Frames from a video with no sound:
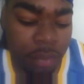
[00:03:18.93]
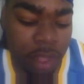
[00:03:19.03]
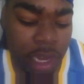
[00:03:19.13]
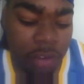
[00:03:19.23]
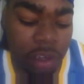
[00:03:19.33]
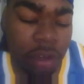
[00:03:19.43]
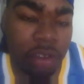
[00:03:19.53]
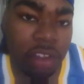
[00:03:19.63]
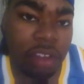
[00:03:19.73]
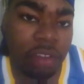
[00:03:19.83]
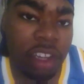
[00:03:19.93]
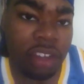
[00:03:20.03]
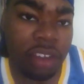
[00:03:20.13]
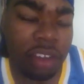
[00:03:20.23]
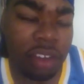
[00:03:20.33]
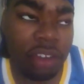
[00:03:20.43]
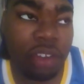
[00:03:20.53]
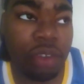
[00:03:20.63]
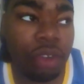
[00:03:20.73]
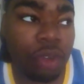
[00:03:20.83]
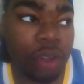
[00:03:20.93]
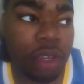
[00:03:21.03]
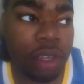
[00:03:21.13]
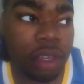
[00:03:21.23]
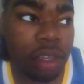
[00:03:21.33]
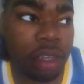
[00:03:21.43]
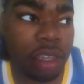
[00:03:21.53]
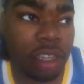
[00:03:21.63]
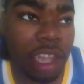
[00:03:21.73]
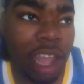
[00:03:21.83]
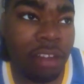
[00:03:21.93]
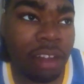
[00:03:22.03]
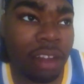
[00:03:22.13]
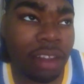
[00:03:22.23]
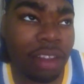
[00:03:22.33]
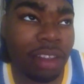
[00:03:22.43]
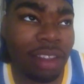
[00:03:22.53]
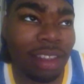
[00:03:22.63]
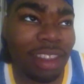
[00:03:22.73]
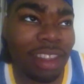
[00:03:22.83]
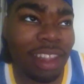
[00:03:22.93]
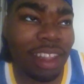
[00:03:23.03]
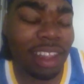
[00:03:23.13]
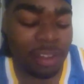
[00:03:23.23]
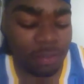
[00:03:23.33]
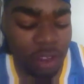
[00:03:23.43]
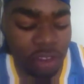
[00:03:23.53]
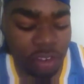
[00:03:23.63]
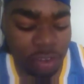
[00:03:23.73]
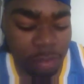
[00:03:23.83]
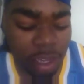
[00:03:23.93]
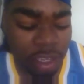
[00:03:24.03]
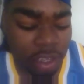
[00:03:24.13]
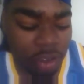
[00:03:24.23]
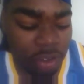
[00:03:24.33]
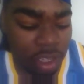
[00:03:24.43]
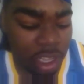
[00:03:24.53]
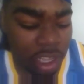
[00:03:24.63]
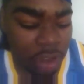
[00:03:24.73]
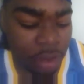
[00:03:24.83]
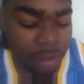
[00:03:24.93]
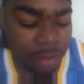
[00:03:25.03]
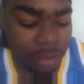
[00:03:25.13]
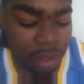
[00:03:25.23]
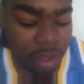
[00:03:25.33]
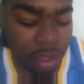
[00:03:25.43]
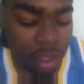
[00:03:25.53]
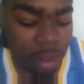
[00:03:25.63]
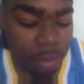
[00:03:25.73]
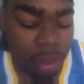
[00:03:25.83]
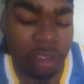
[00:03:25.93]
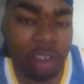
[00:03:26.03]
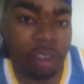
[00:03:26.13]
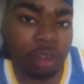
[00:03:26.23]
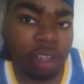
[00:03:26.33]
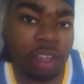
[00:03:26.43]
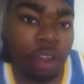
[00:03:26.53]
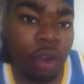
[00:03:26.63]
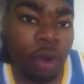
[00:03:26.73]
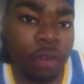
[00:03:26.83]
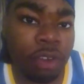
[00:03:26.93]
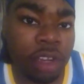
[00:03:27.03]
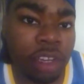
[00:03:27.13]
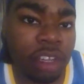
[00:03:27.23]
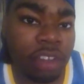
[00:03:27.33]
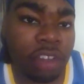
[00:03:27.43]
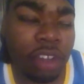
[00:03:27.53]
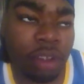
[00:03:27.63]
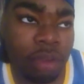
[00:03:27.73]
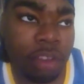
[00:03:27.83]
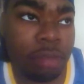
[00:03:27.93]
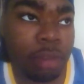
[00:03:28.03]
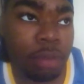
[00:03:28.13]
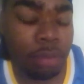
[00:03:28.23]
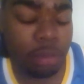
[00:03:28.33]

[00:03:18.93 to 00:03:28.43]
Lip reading: and I really don't see the reason to do it because this feature is barely used in KOF, but it's still good to go over it because some people